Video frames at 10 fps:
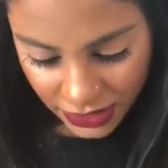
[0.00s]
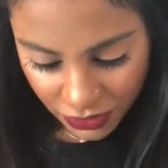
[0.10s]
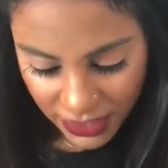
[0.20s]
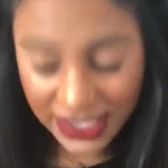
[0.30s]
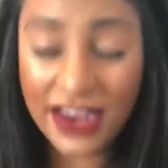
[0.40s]

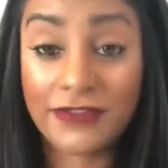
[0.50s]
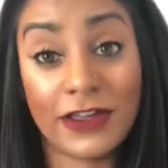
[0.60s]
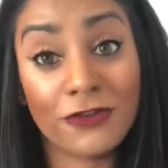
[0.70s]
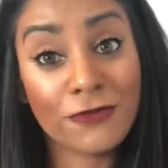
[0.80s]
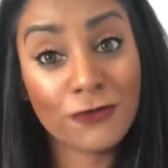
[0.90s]
and I have
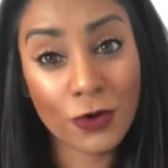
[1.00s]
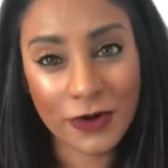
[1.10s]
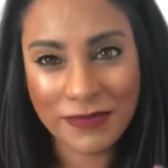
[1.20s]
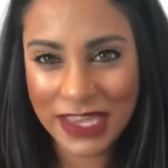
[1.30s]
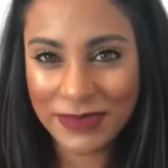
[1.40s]
like 4,
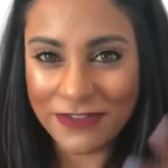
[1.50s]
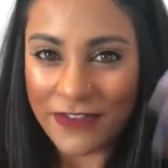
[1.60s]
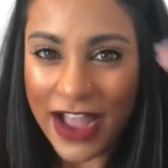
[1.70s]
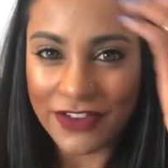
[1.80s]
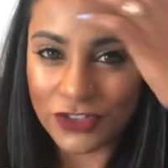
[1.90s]
maybe
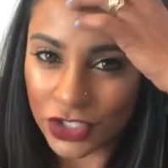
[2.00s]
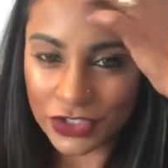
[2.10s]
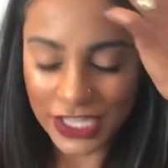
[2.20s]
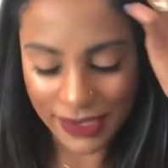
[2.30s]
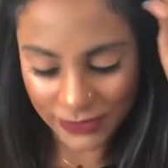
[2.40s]
5 girl
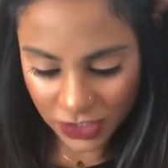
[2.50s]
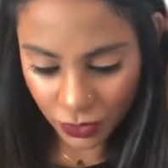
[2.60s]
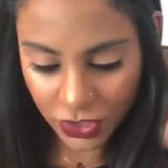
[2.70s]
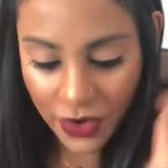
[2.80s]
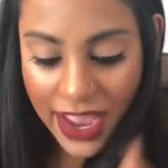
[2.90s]
names. So
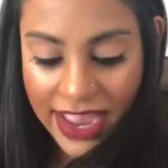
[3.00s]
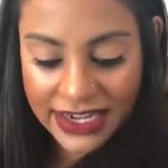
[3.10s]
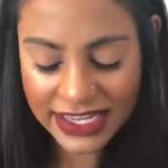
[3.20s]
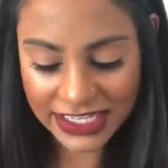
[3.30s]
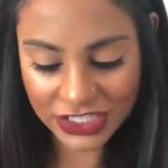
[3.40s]
we'll go ahead
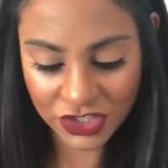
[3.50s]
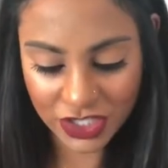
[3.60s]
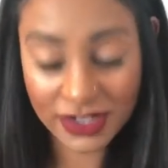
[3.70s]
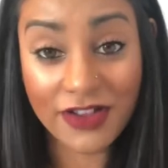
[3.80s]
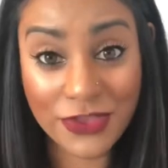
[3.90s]
and get
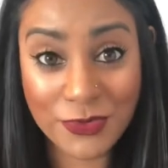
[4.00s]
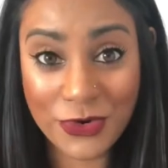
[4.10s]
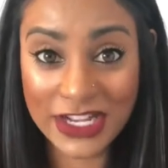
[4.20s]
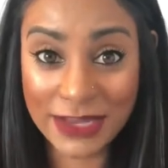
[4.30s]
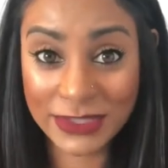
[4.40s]
started on the
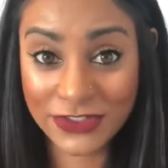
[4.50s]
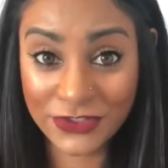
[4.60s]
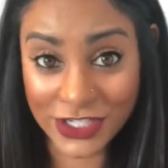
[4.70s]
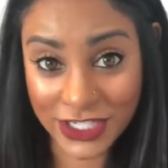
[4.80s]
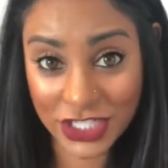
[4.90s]
boy names
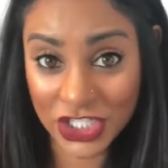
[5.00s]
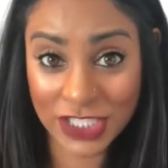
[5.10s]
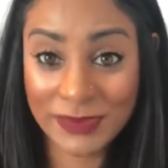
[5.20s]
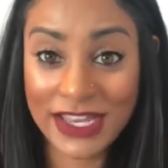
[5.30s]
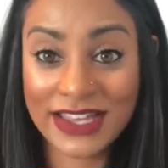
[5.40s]
first,
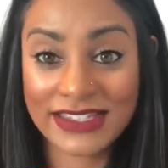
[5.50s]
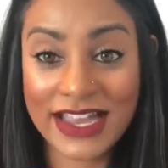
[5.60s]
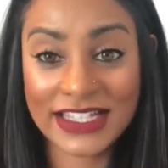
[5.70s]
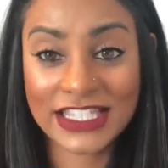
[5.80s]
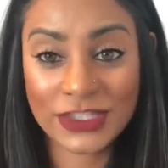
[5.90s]
just because
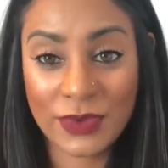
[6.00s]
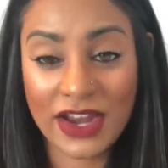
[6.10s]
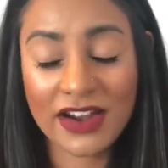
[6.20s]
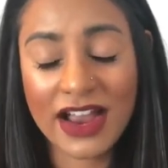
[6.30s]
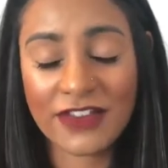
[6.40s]
I
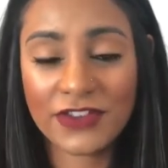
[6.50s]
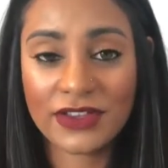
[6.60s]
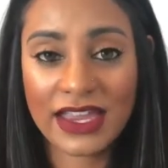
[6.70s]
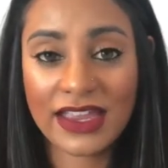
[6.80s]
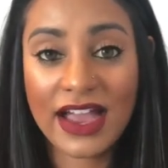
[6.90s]
swear I feel
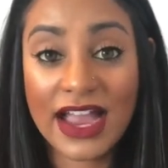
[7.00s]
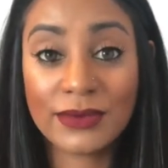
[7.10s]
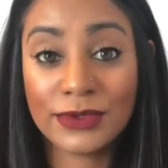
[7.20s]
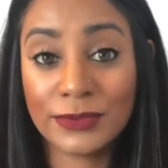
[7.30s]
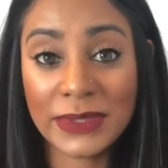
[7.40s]
like I
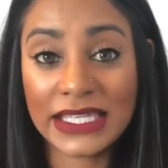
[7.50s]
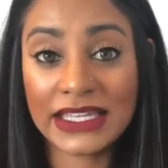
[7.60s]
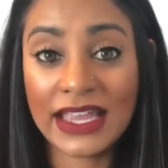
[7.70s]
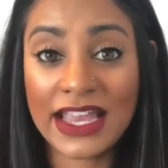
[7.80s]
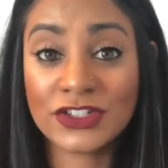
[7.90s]
will
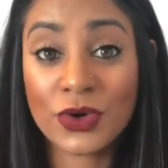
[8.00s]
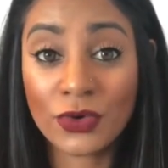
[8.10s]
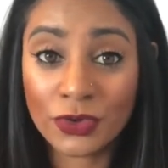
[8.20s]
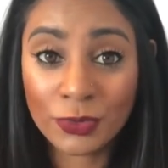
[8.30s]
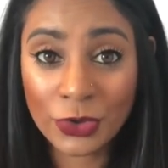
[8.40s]
be a
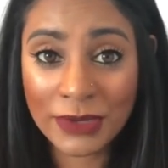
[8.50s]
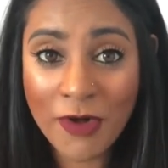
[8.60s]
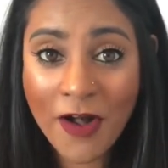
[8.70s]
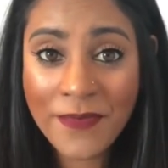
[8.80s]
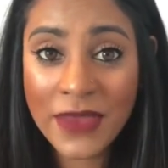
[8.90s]
total boy
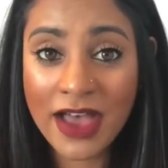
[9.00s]
mom.